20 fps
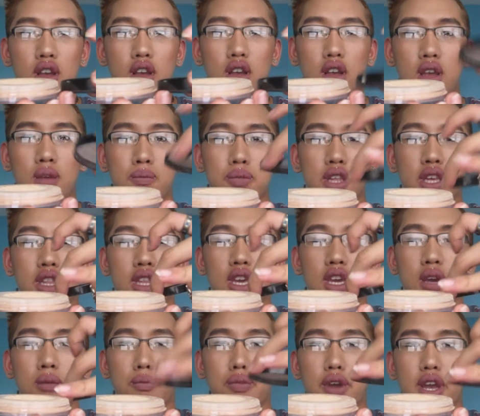completely
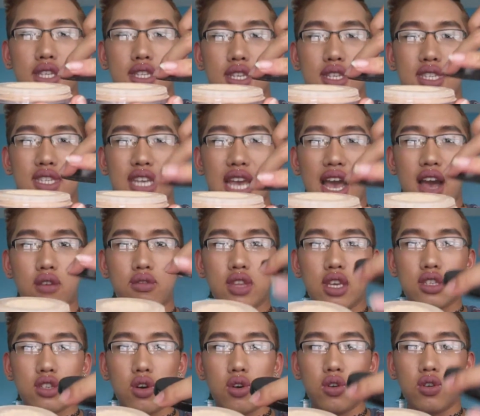compresses down
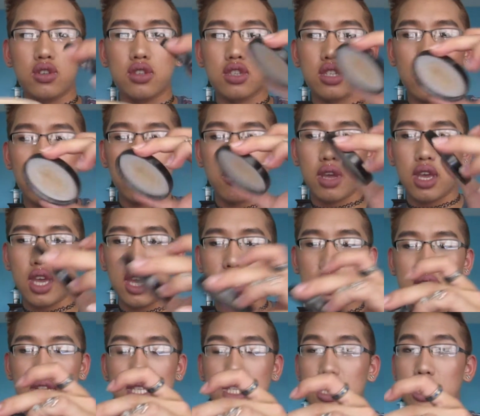these holes so it
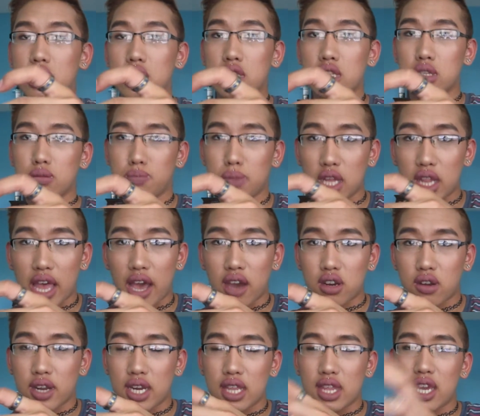doesn't spill out
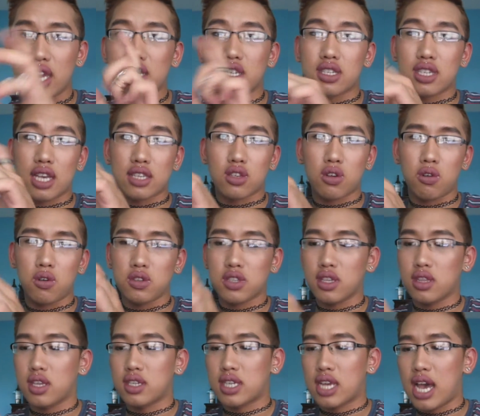or anything. It just has holes
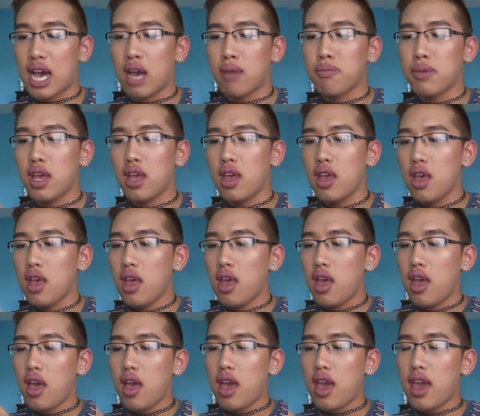on the top.
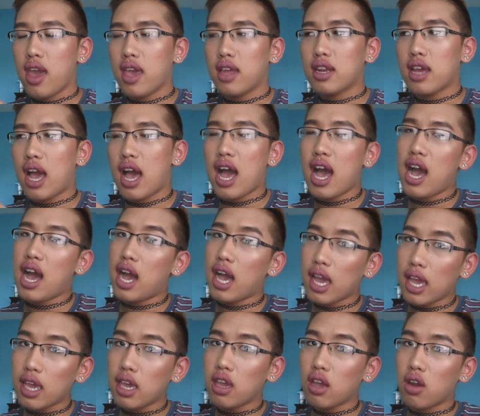And
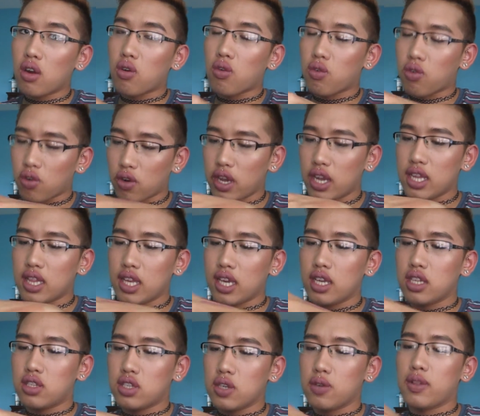I really
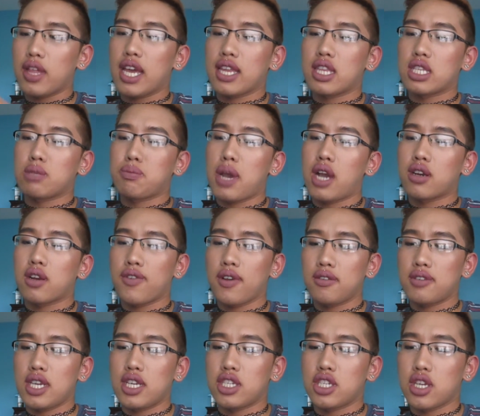do like this powder
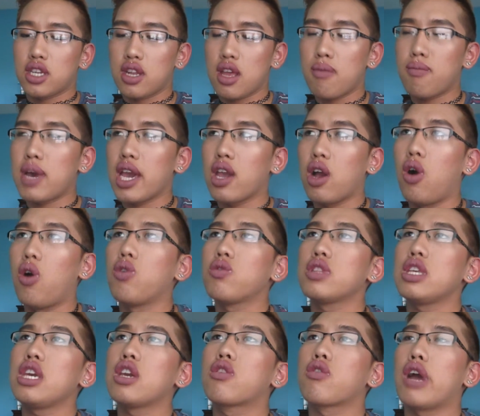foundation. My
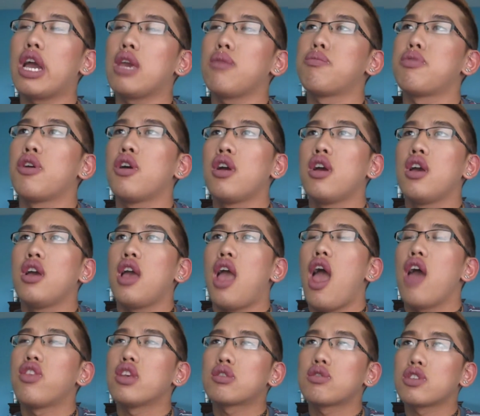only gripe,
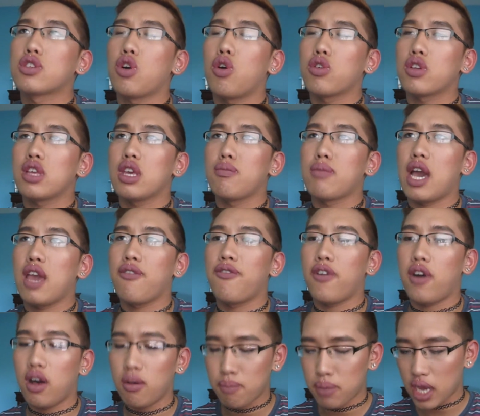and this was totally my
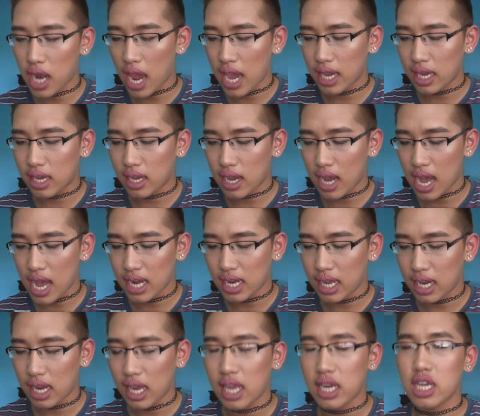fault, but I got
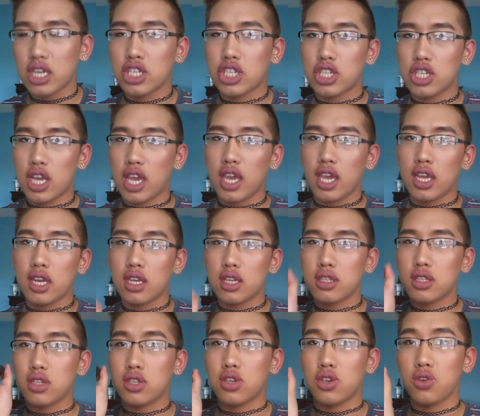it in a shade
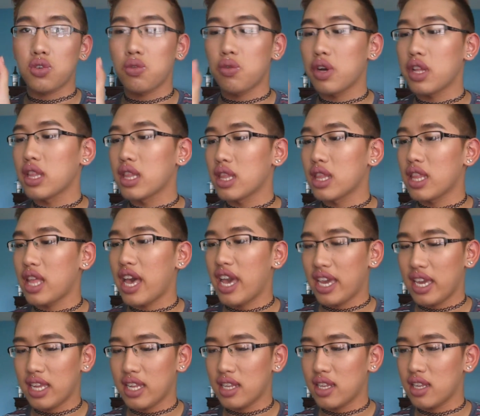too
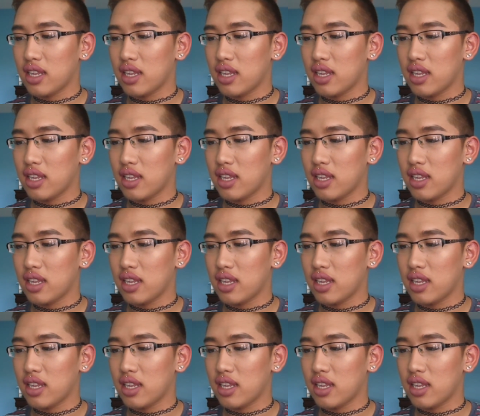light.